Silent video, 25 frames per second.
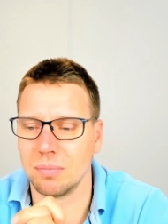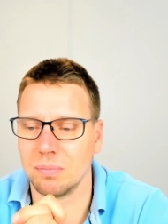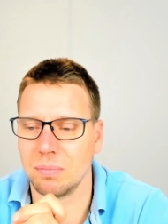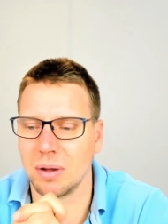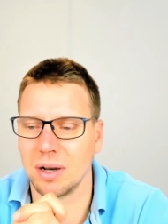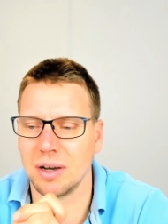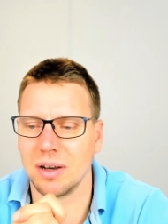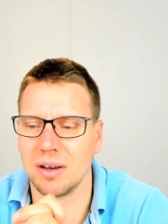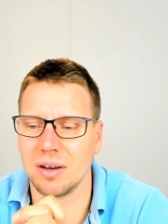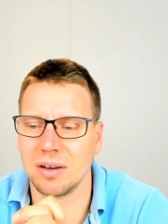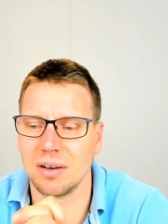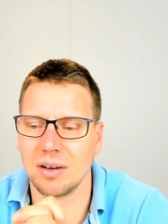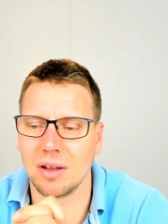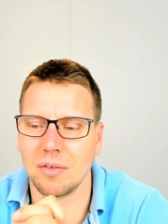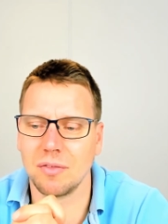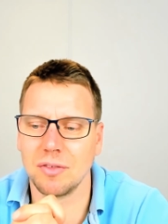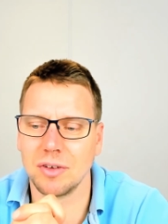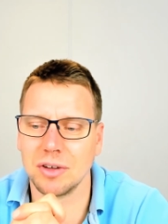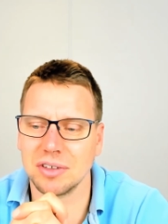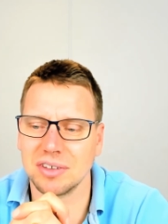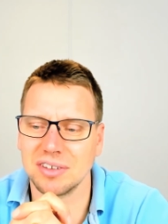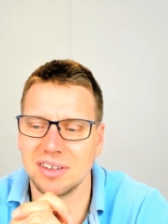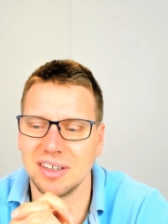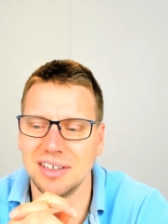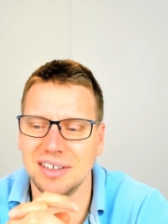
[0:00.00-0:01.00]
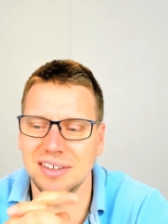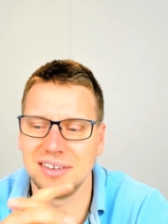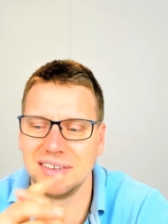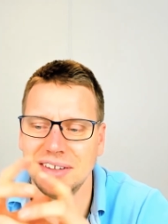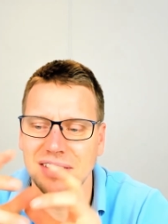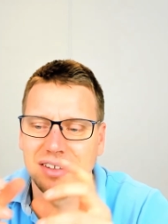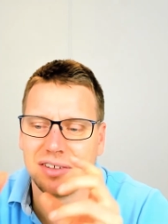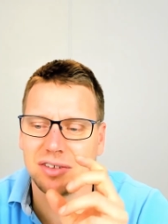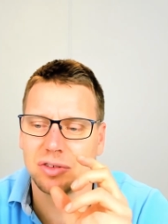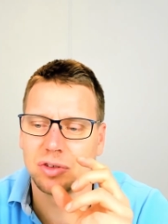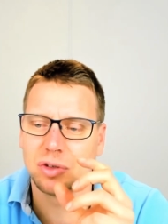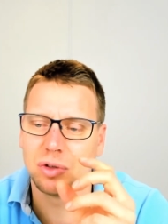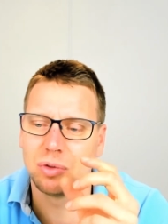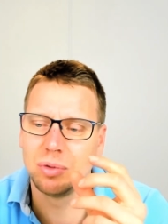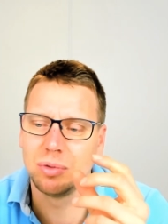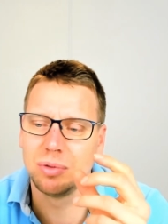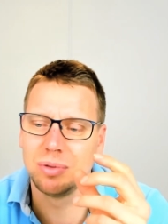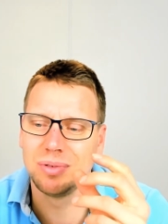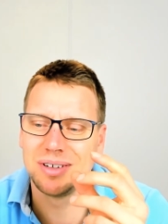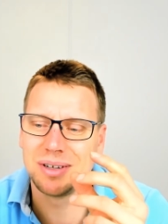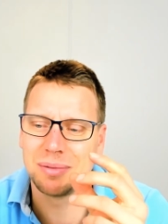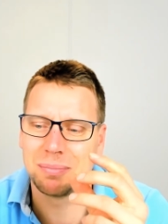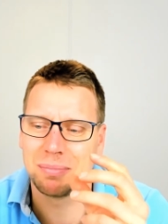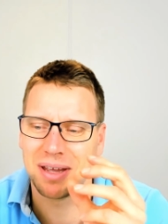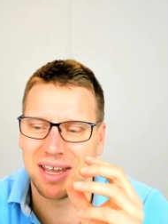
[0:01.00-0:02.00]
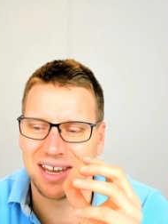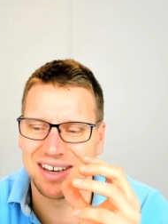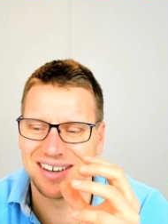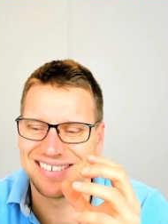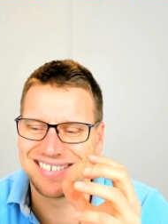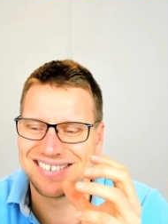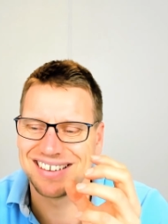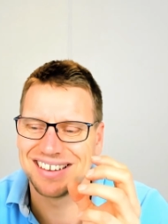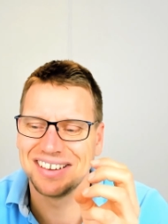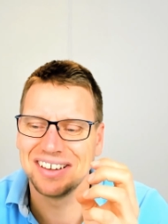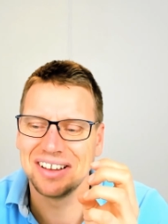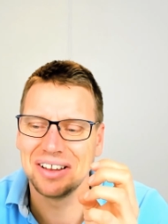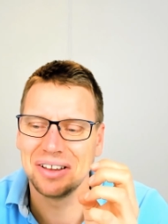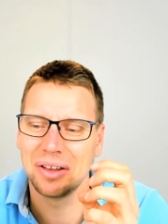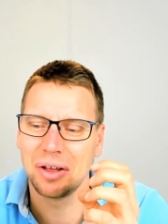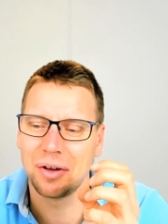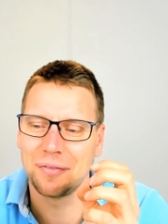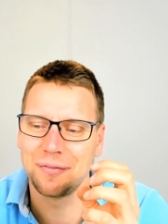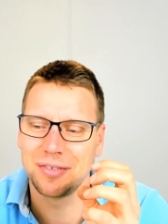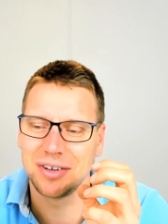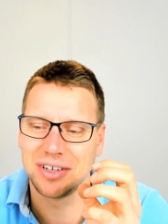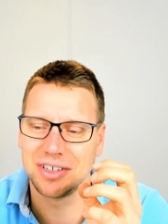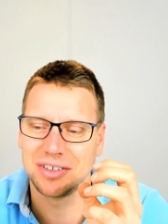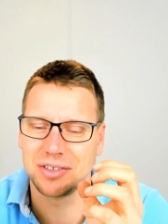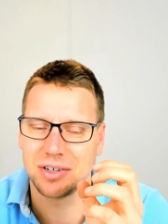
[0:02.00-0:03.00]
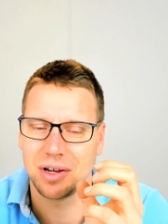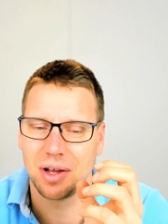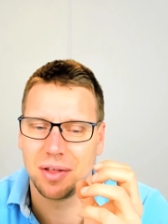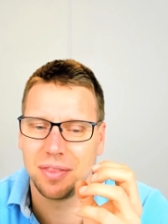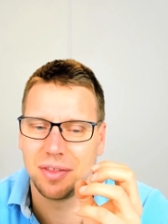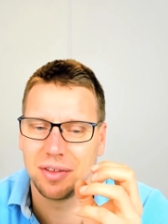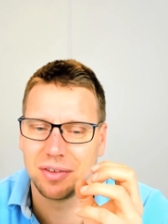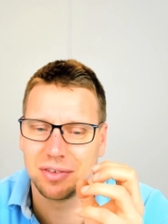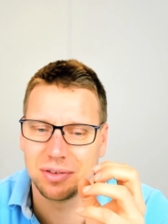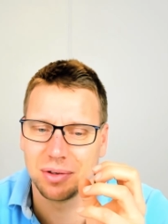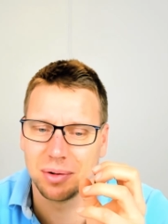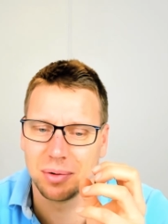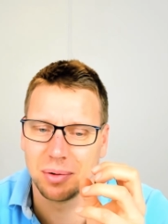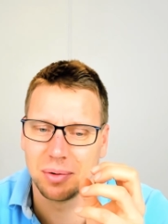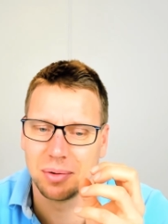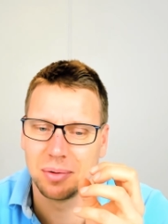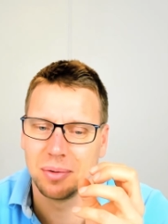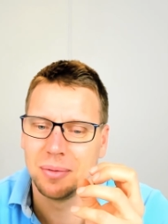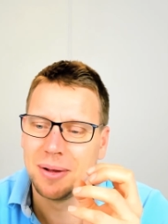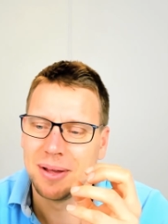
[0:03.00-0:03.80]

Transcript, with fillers: But obviously these two depends a little of each other, so